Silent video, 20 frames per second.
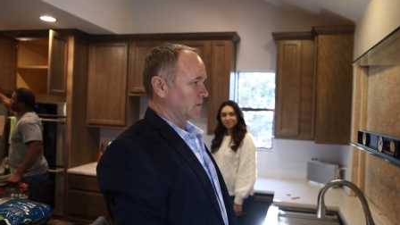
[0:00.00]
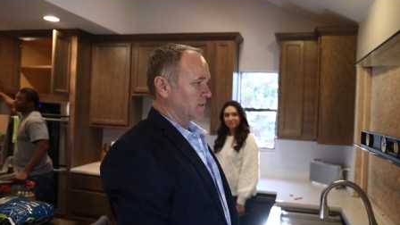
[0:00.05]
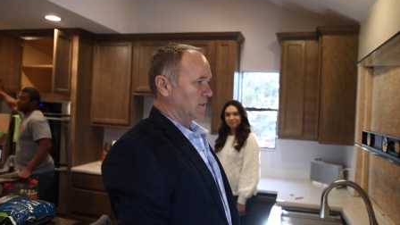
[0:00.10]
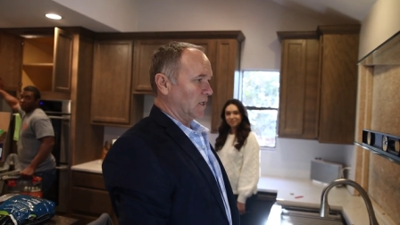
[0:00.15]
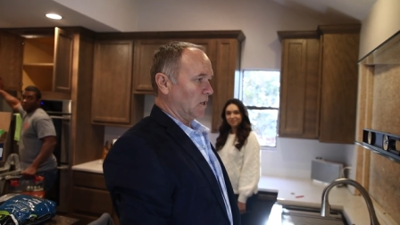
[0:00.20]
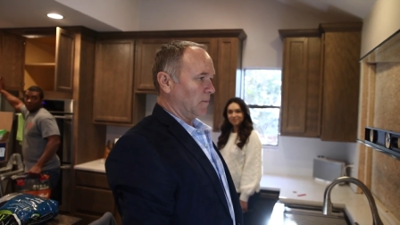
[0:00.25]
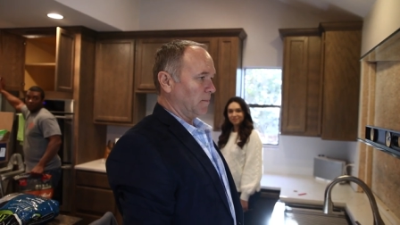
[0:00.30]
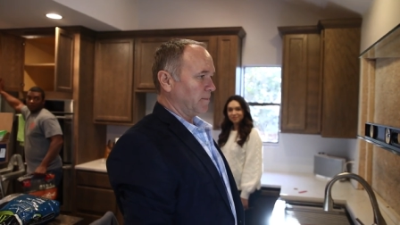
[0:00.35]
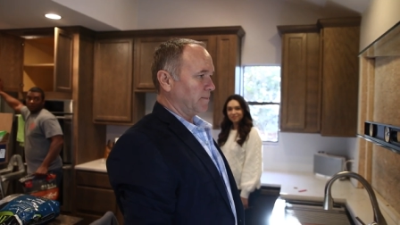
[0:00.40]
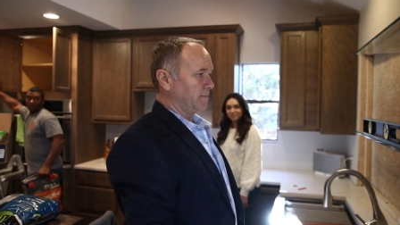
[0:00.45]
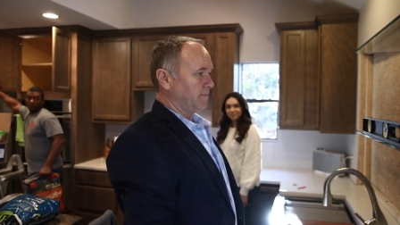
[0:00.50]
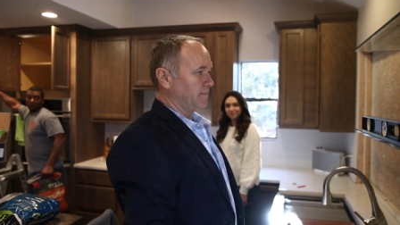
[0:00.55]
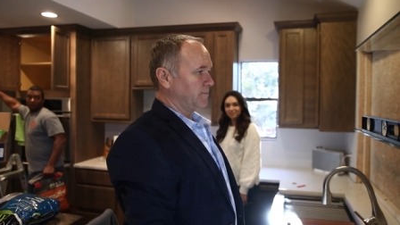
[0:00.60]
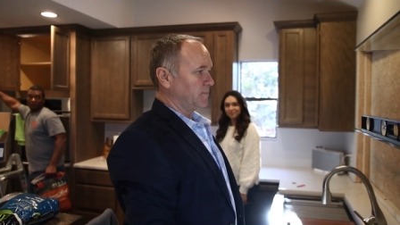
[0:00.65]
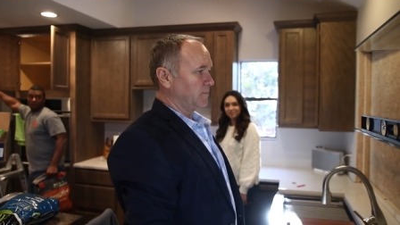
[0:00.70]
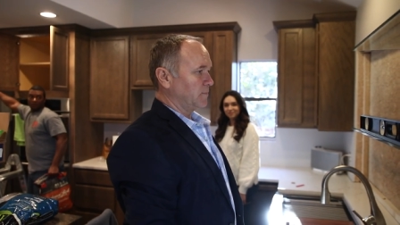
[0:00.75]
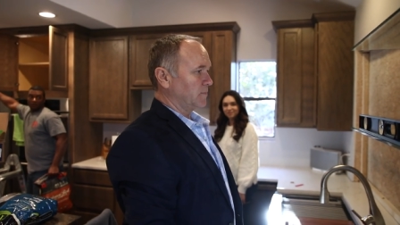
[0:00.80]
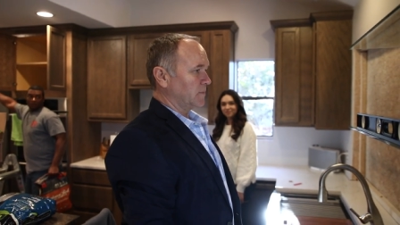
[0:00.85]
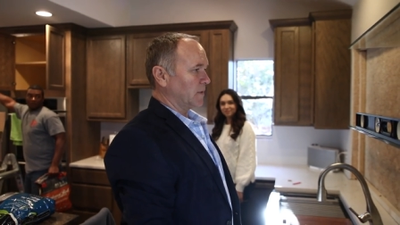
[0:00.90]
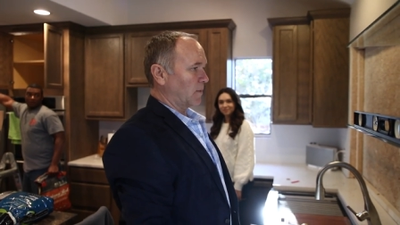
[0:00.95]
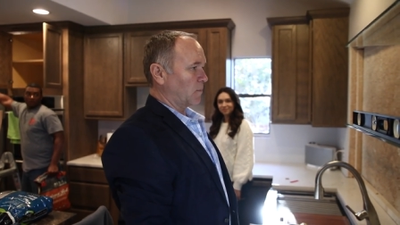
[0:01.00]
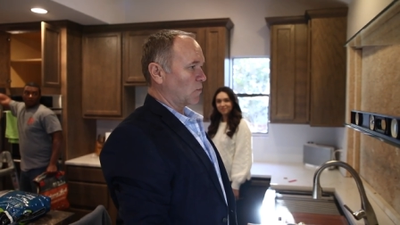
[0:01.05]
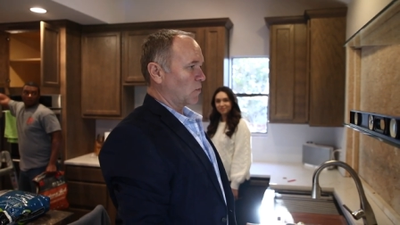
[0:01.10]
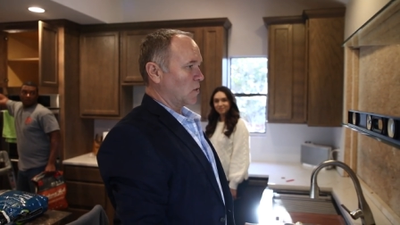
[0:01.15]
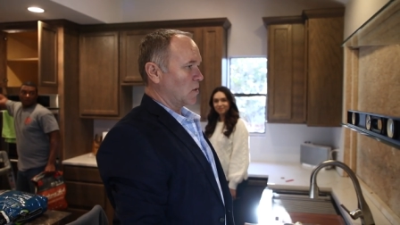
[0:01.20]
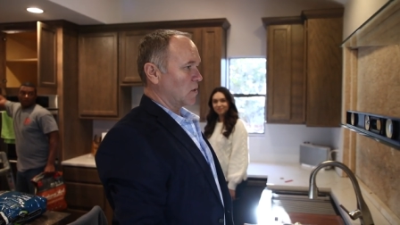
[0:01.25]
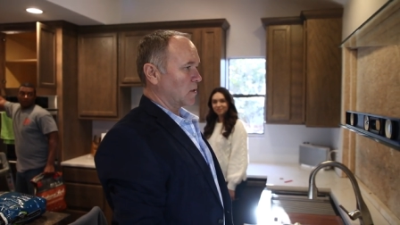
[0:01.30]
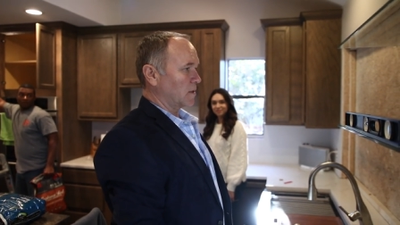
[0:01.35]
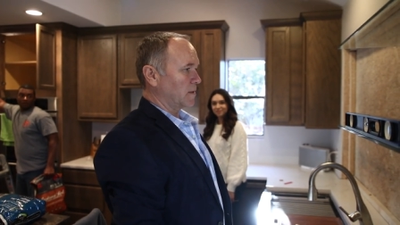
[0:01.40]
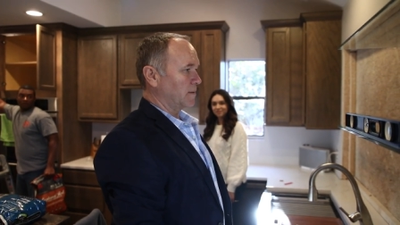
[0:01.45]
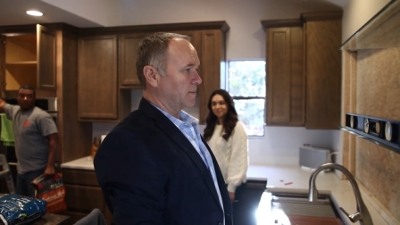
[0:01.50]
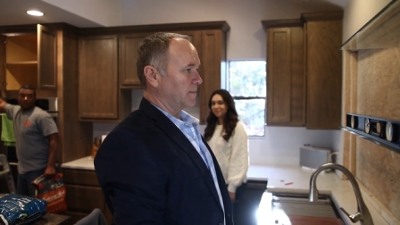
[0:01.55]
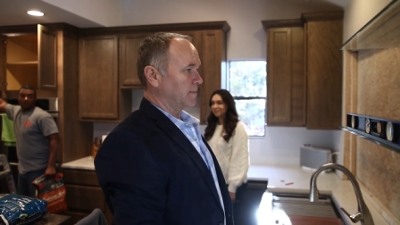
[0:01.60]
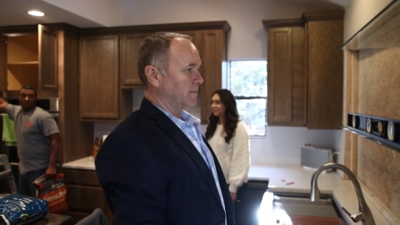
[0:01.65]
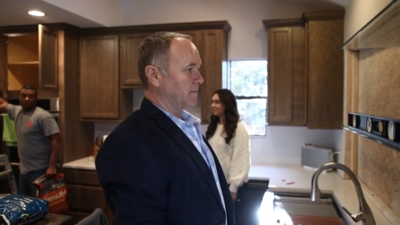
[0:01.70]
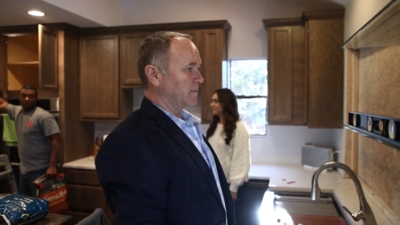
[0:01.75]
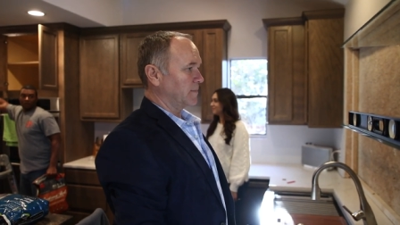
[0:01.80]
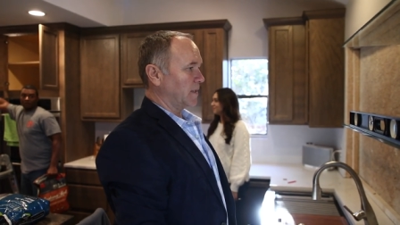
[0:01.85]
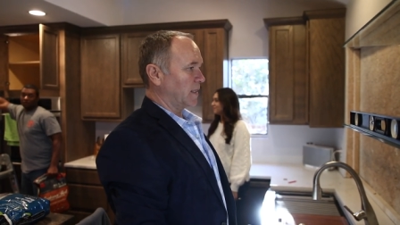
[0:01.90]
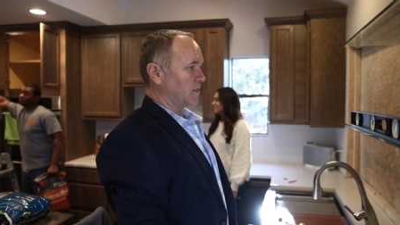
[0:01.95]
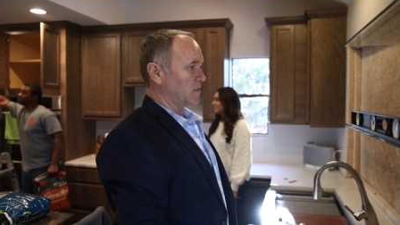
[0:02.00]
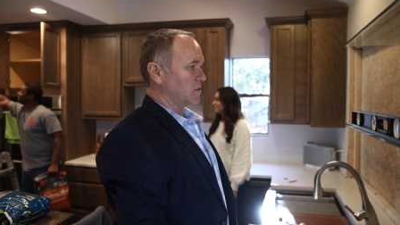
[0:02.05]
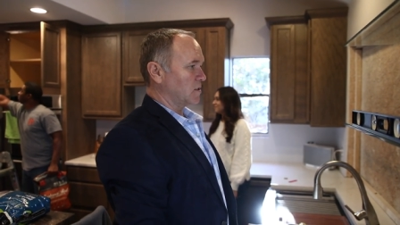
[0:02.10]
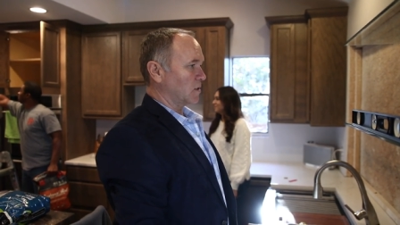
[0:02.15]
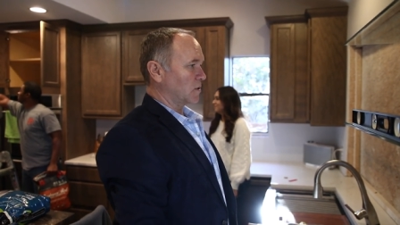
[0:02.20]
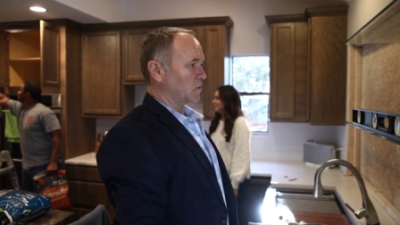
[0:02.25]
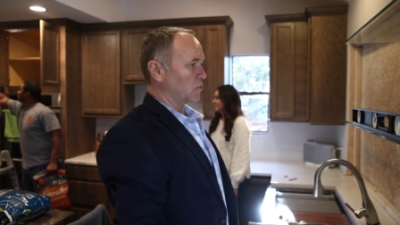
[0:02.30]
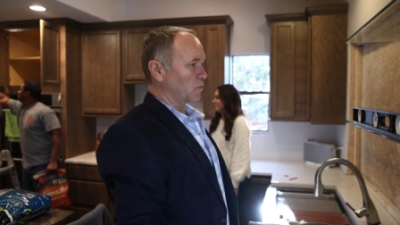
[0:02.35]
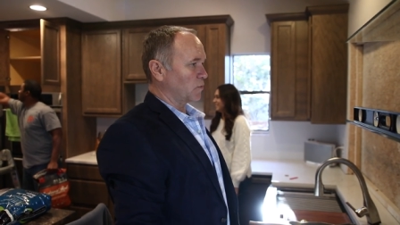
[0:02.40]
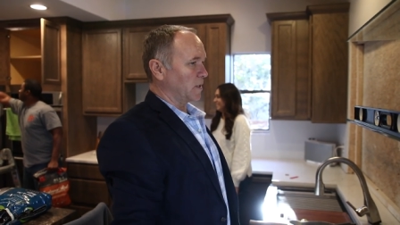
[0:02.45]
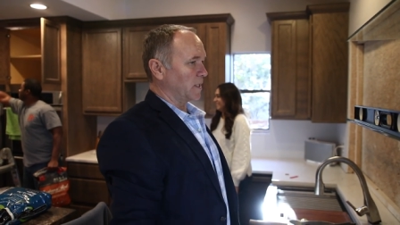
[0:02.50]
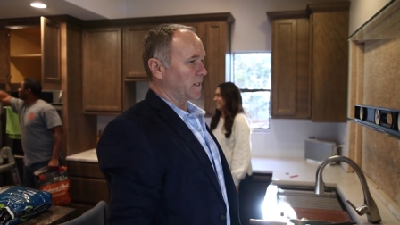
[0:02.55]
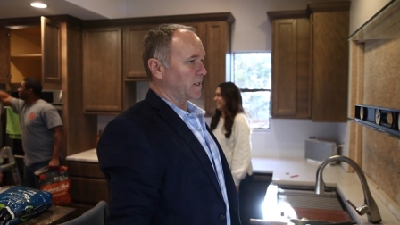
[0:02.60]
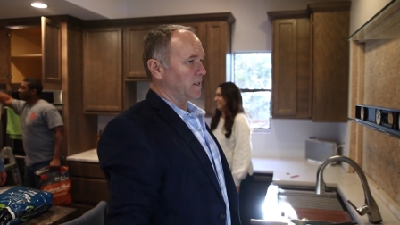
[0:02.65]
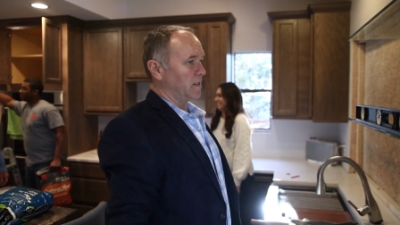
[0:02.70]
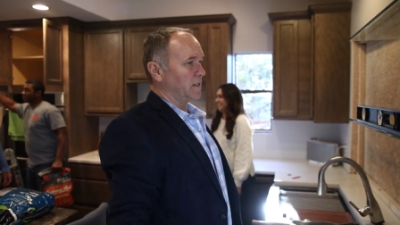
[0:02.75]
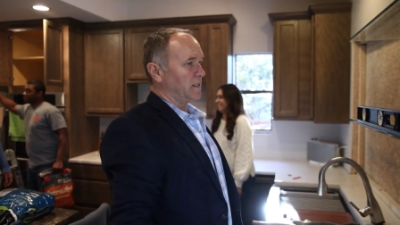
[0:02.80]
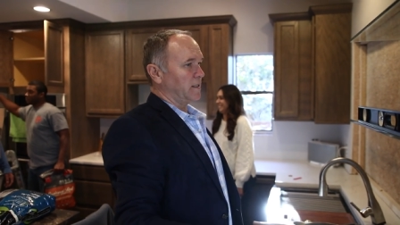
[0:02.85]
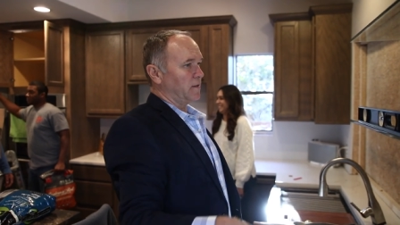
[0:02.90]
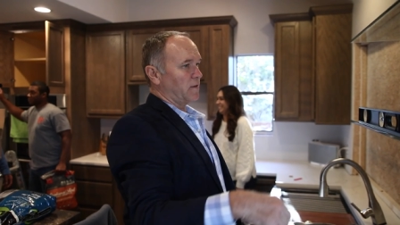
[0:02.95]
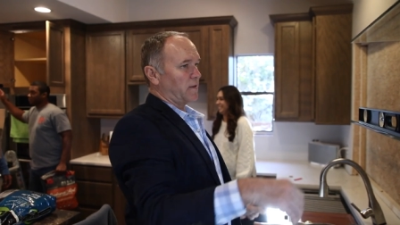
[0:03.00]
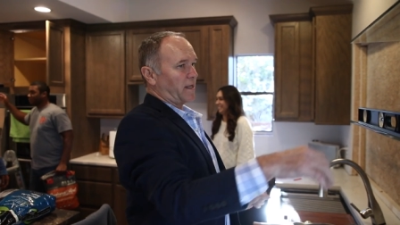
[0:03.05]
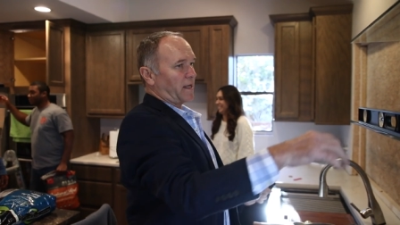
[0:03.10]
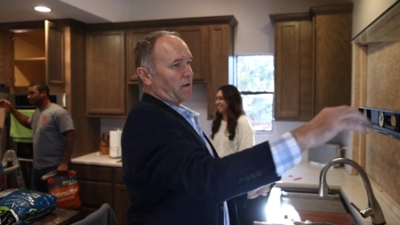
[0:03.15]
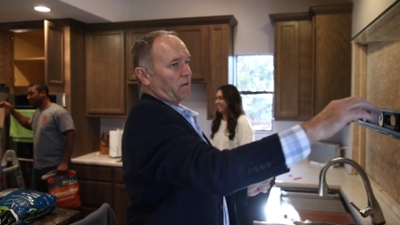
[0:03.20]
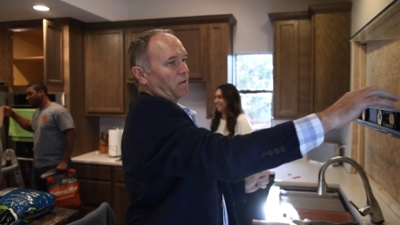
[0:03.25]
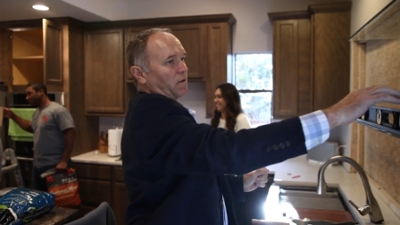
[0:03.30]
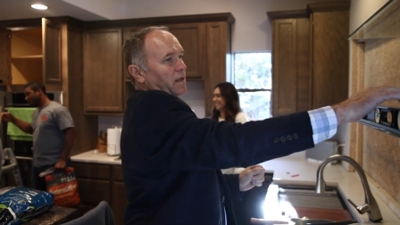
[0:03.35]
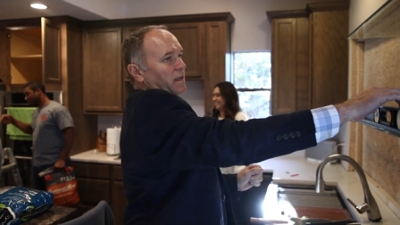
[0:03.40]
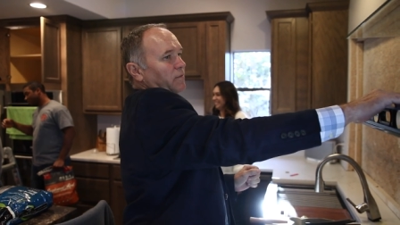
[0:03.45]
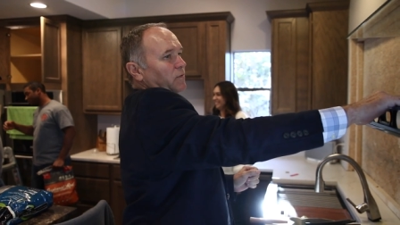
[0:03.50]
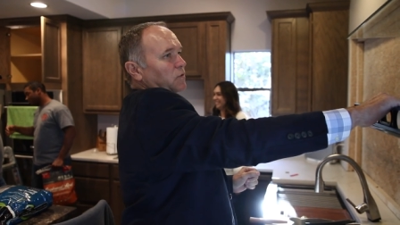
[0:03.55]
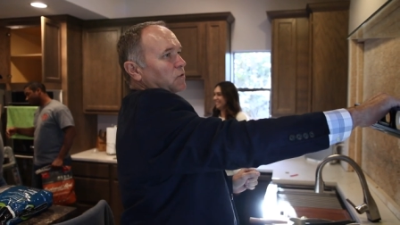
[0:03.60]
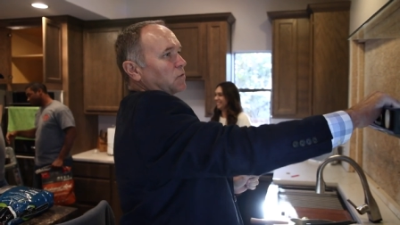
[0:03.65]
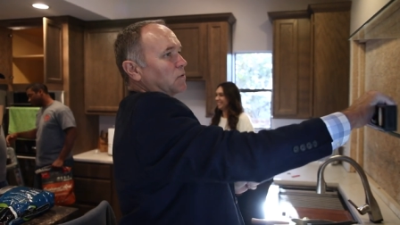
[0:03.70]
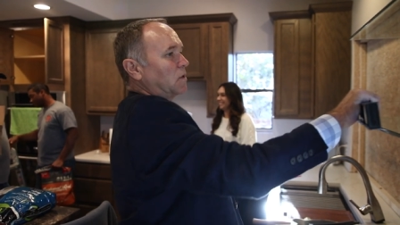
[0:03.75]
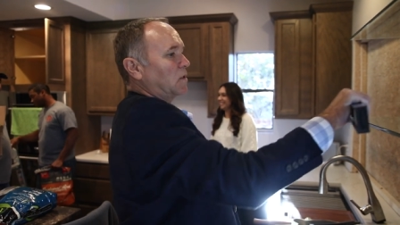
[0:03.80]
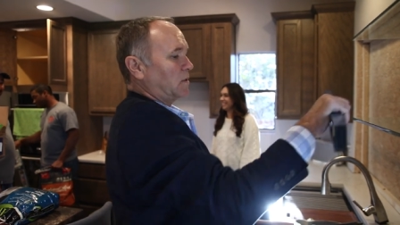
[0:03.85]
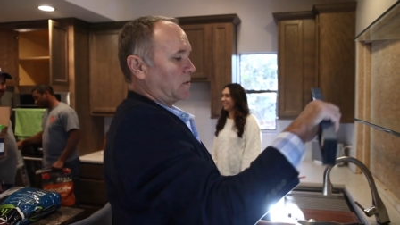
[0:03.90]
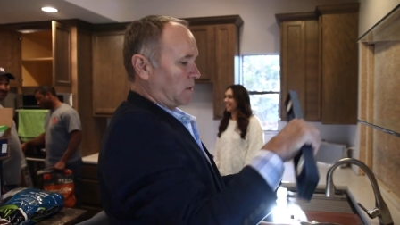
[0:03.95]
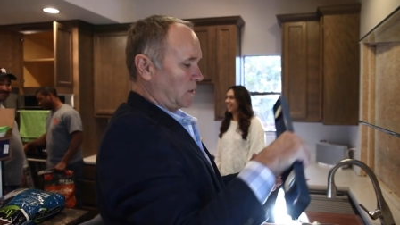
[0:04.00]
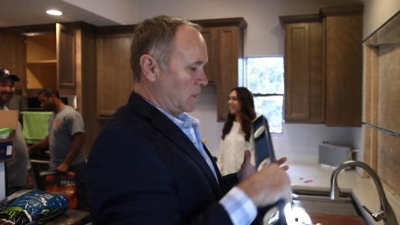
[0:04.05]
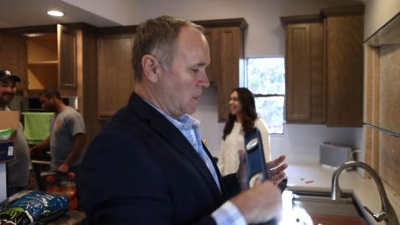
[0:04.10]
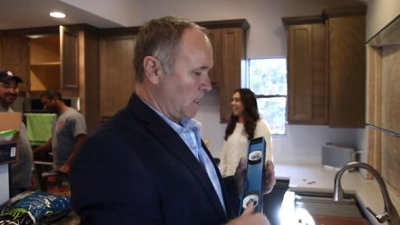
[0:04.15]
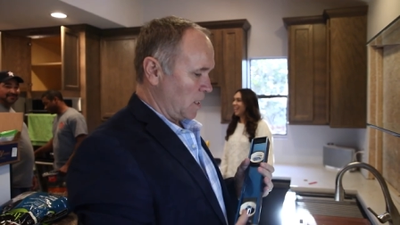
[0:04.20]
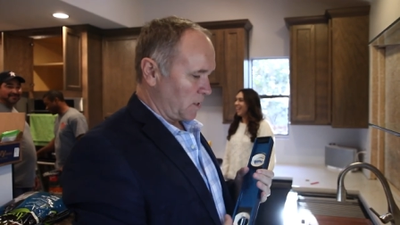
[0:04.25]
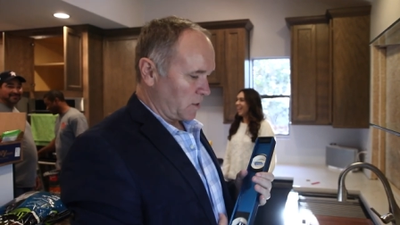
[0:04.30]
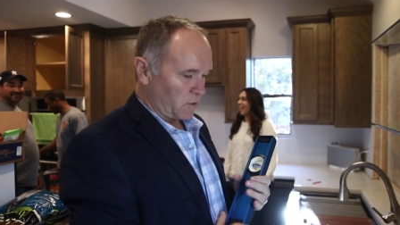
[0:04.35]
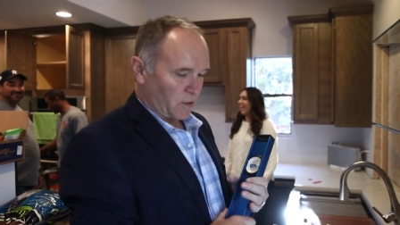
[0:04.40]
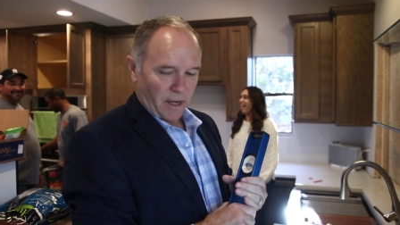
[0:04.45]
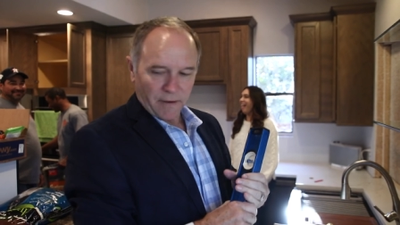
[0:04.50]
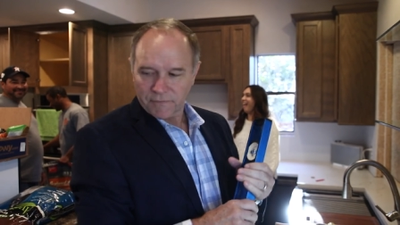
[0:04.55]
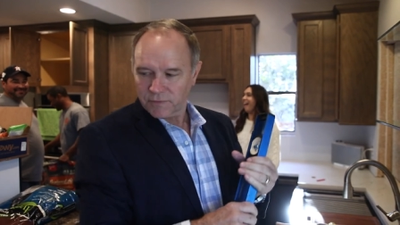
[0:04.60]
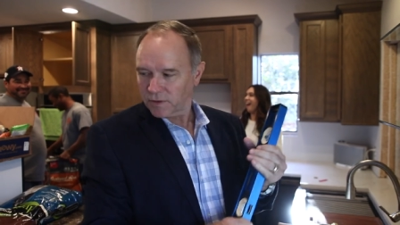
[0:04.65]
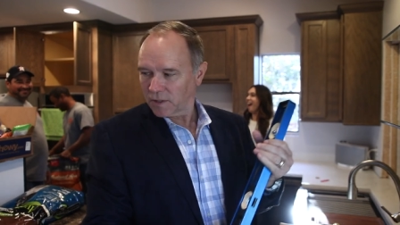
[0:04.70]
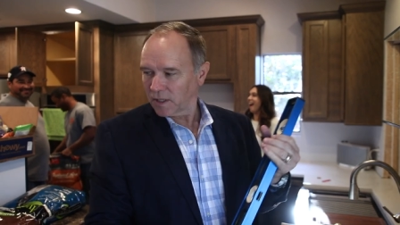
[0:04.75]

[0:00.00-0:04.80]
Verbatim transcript: Nope, I'm wrong. That looks really good. Either that or your level's wrong. Yep. Do you